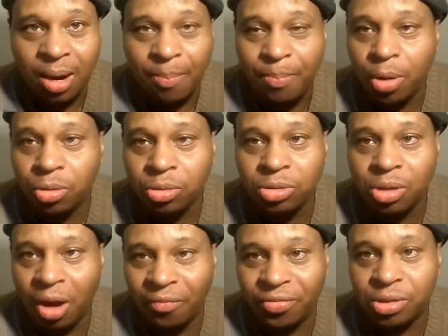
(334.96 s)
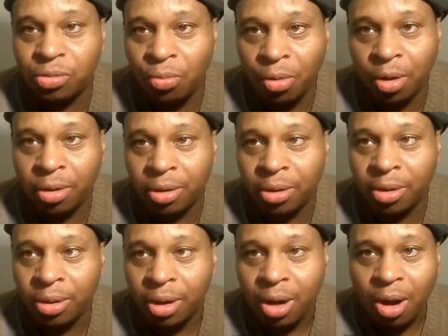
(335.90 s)
post office
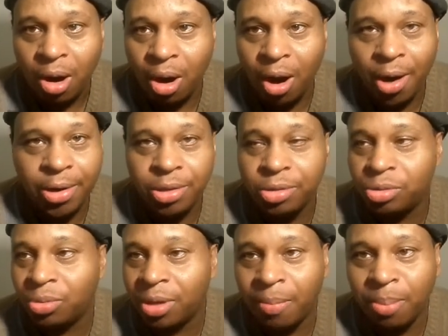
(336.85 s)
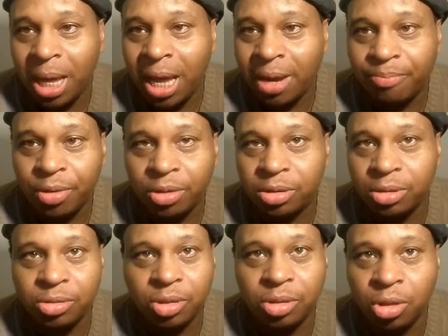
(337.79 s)
worker argues with a black person
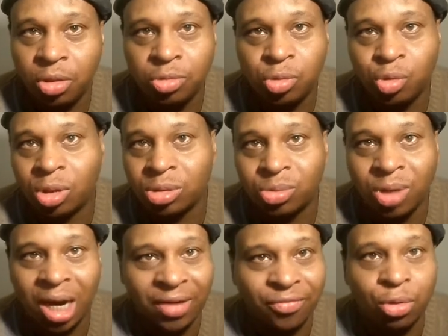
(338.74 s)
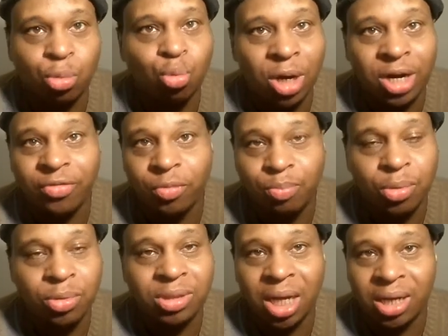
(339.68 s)
who's a tow truck driver and one of them
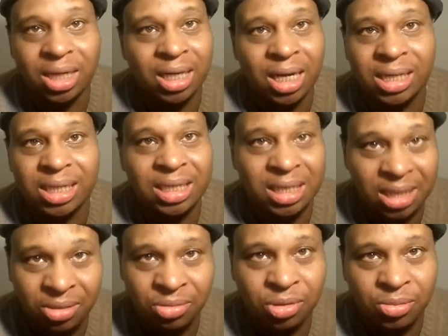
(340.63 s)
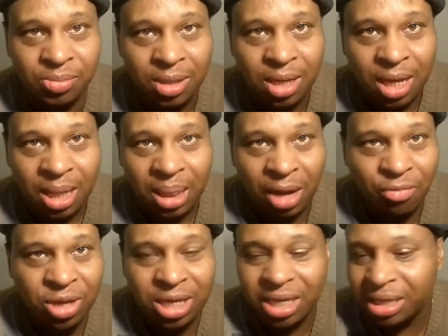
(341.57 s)
pulls out a gun and kills them.
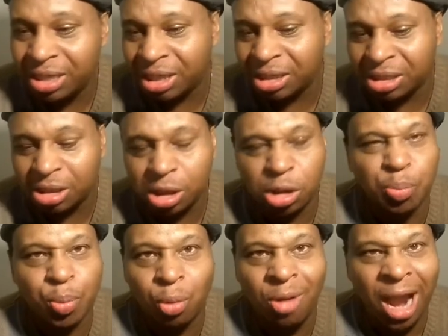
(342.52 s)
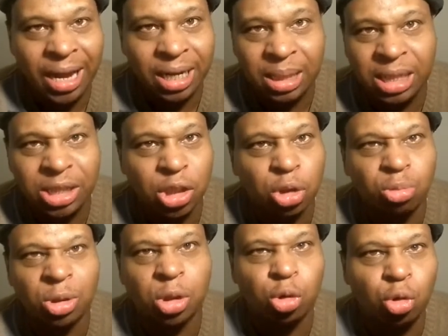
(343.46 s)
Like we can just sporadically just
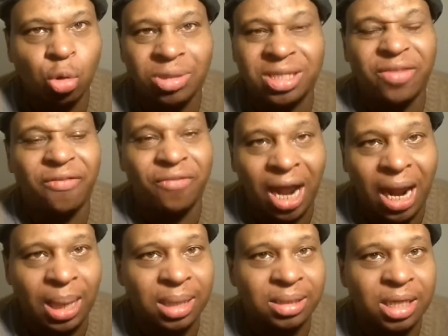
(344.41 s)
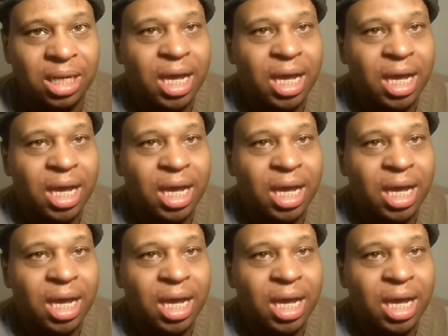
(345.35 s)
resort to violence.